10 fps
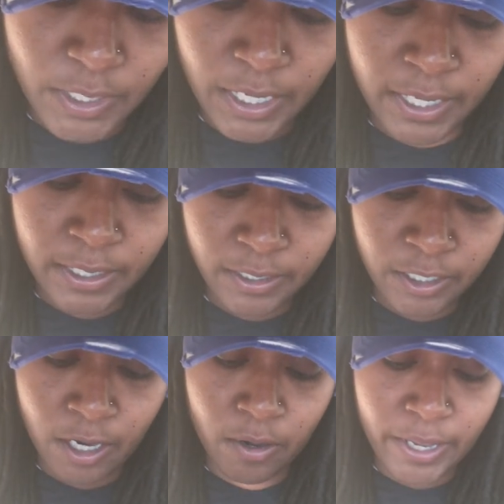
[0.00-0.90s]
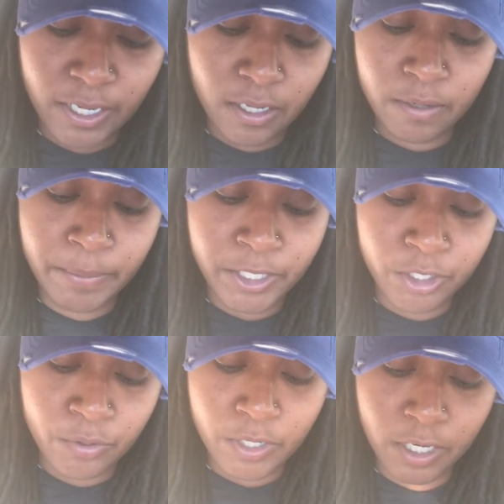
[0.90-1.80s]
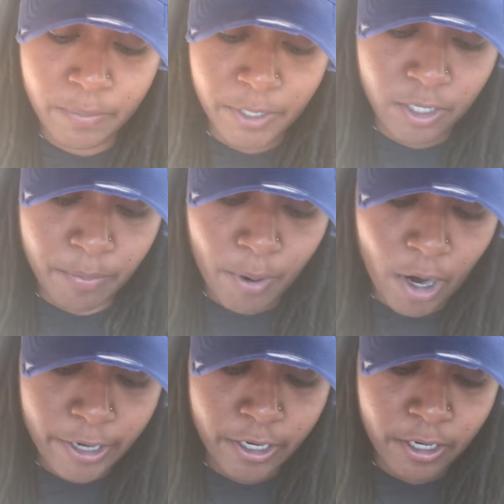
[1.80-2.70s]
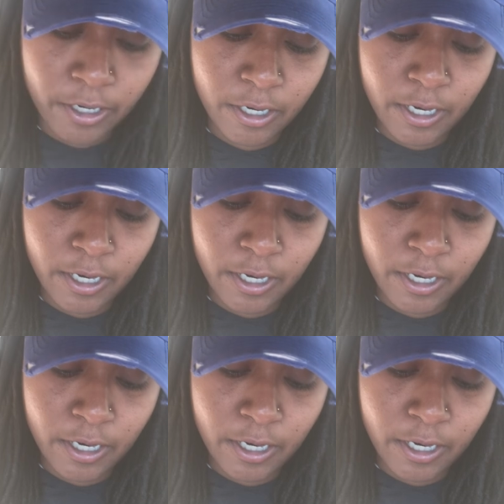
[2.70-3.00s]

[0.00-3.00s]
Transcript: And, you know, it could have been you, it could have been your partner.